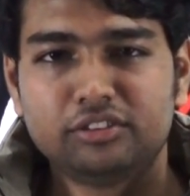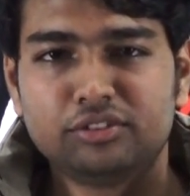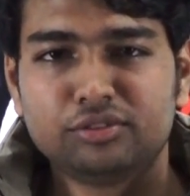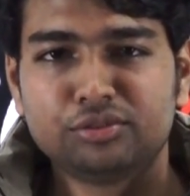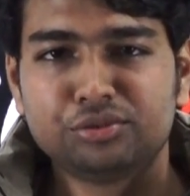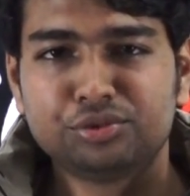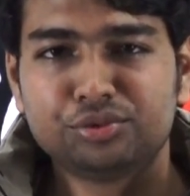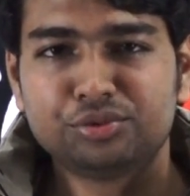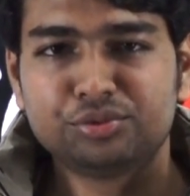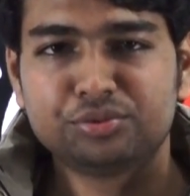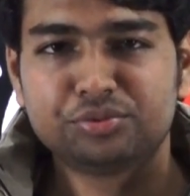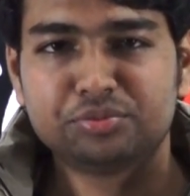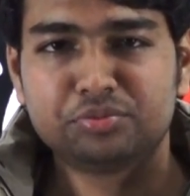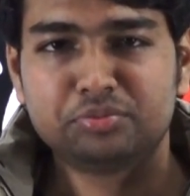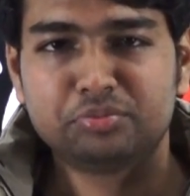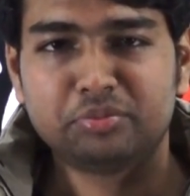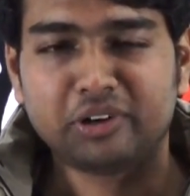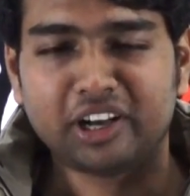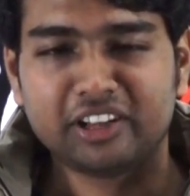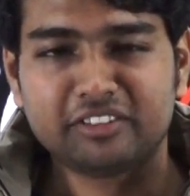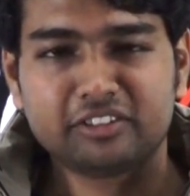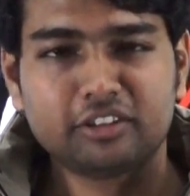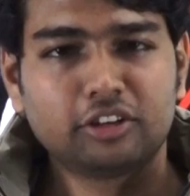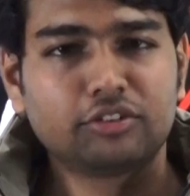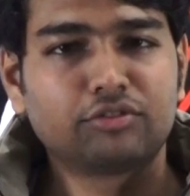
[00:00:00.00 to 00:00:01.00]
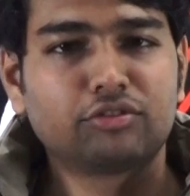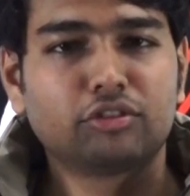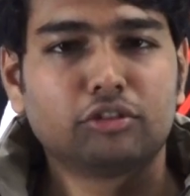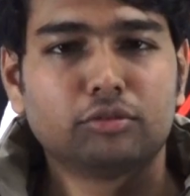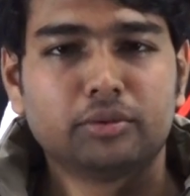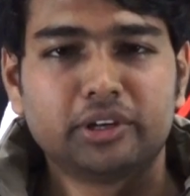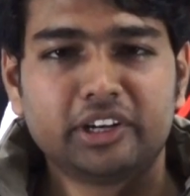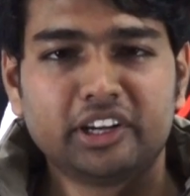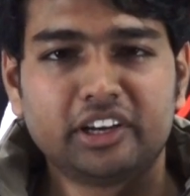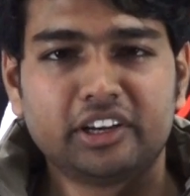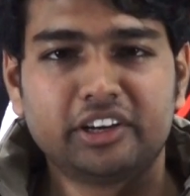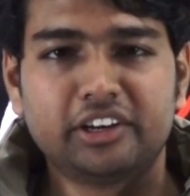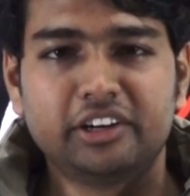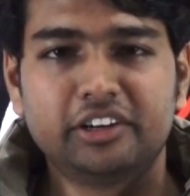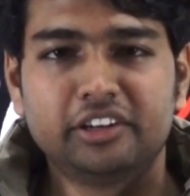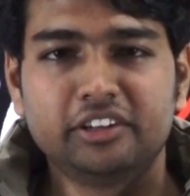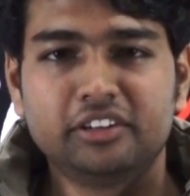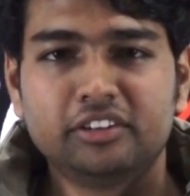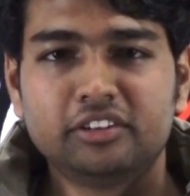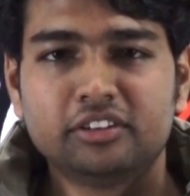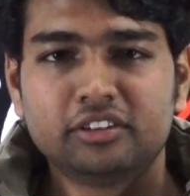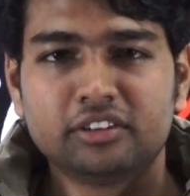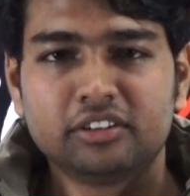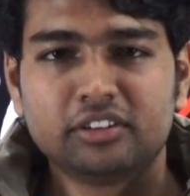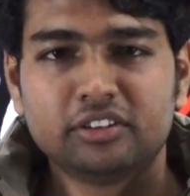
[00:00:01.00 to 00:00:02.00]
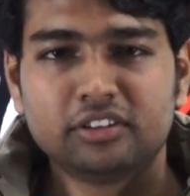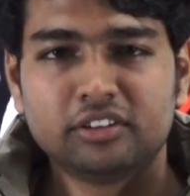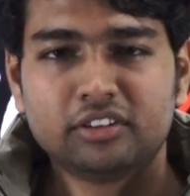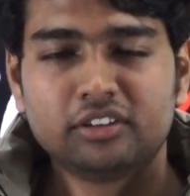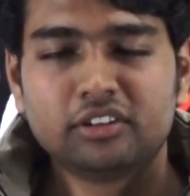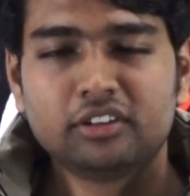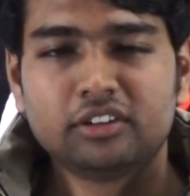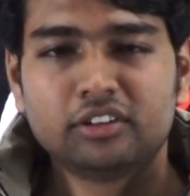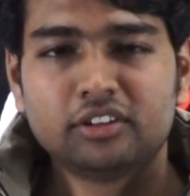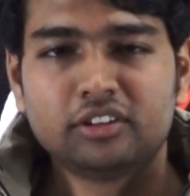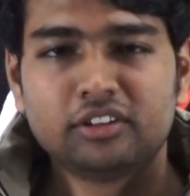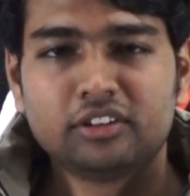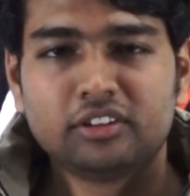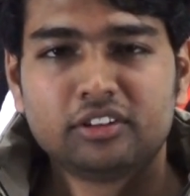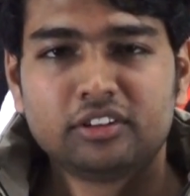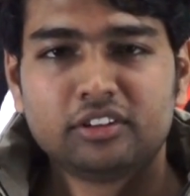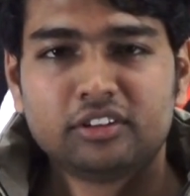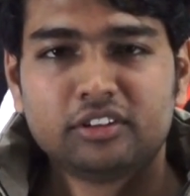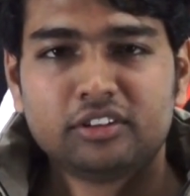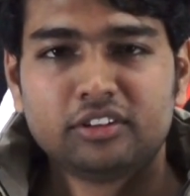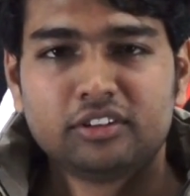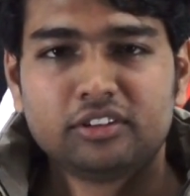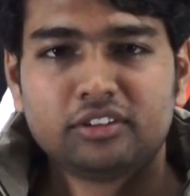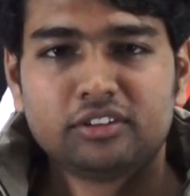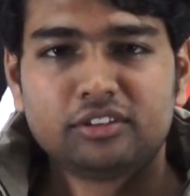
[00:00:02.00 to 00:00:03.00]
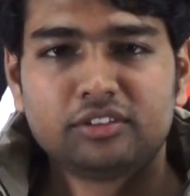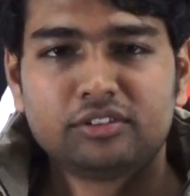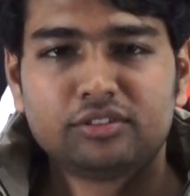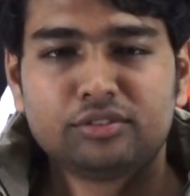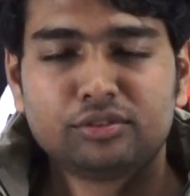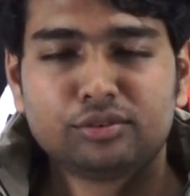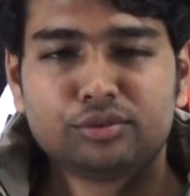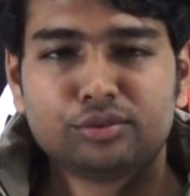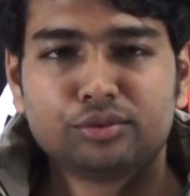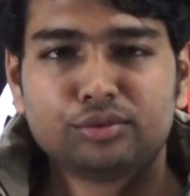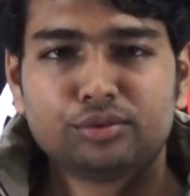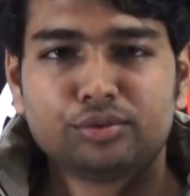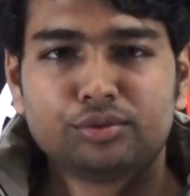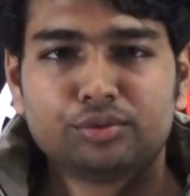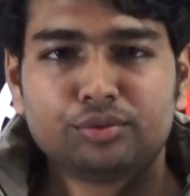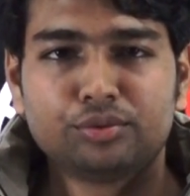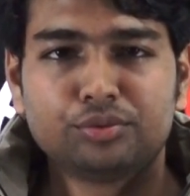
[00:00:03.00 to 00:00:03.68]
you pass out from an IIT. So